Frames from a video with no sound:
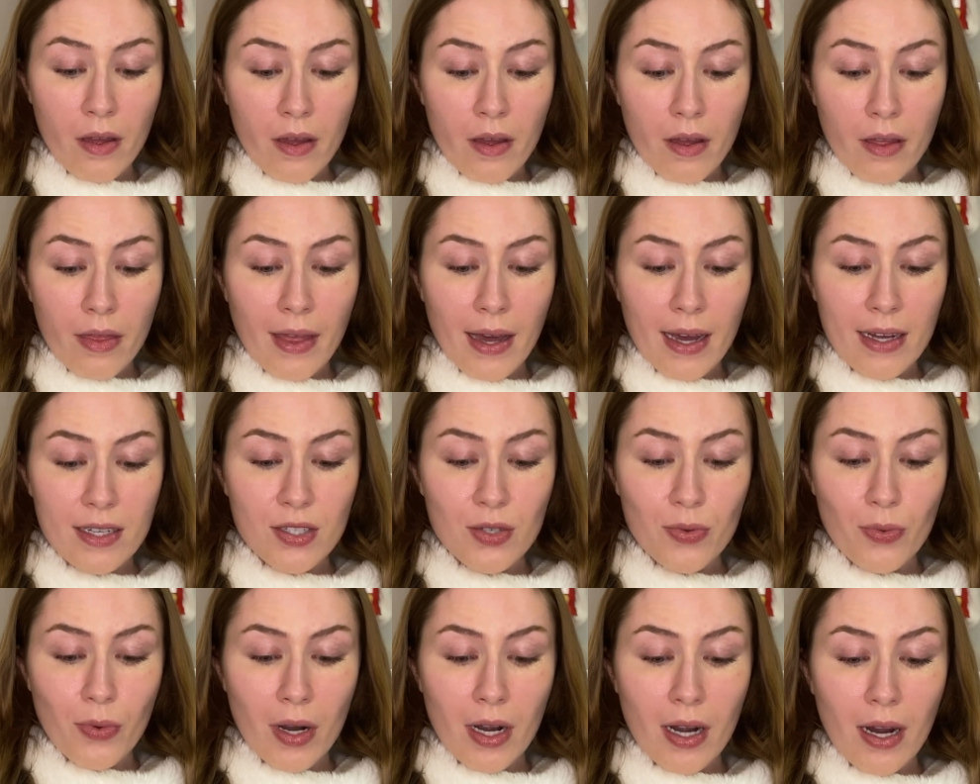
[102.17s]
that's
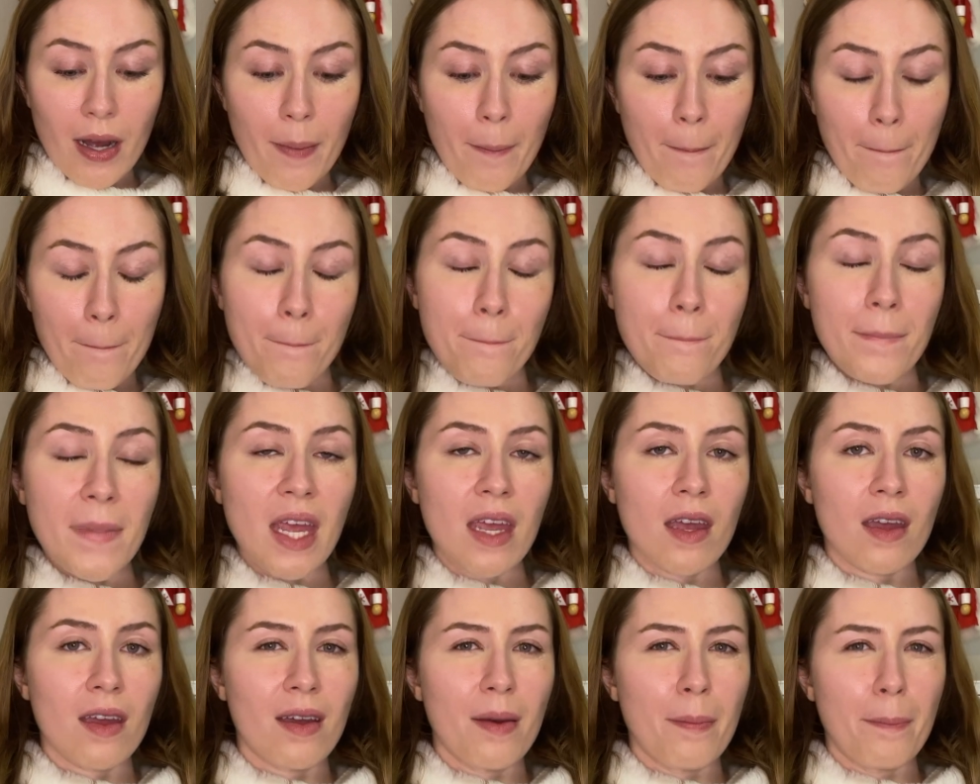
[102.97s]
where I'm
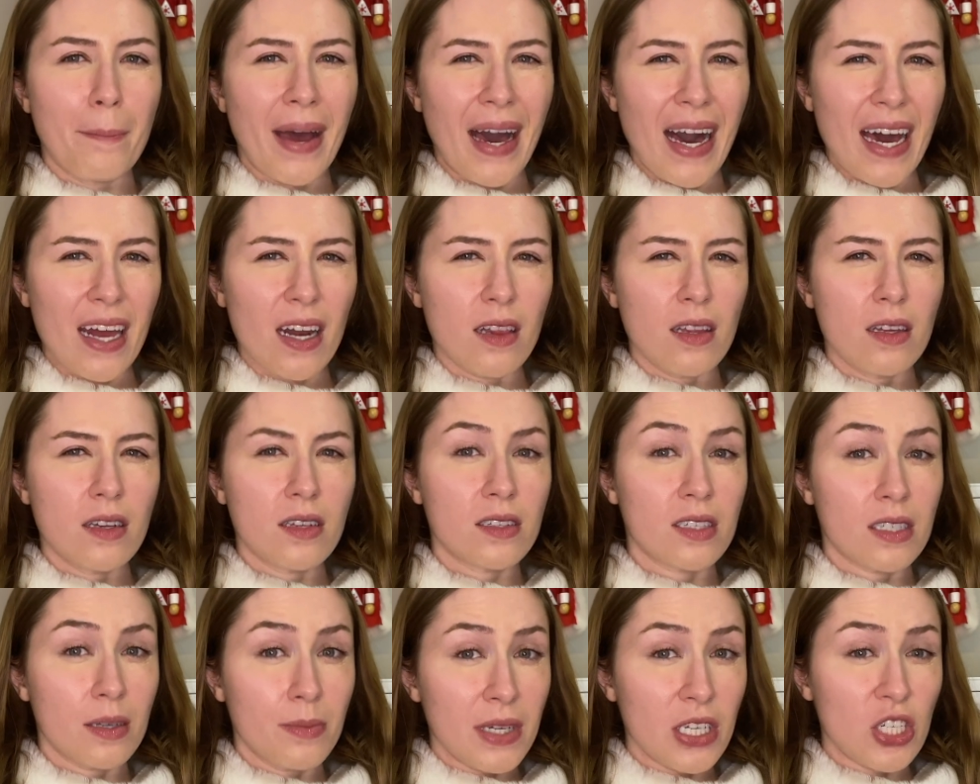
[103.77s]
battling
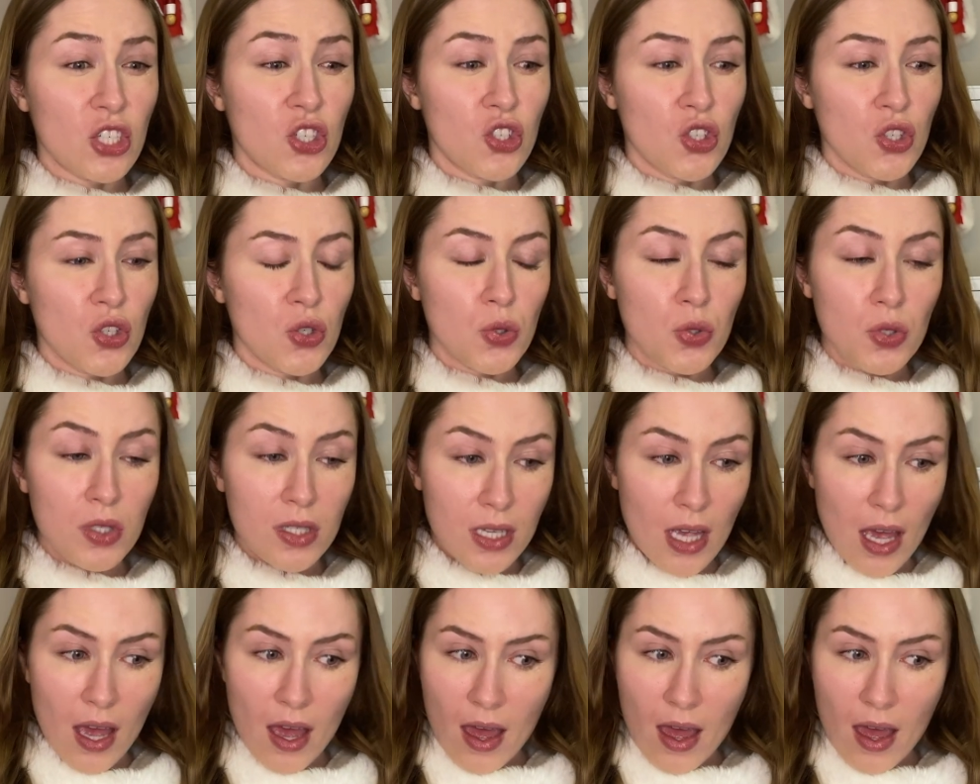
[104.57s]
some issues,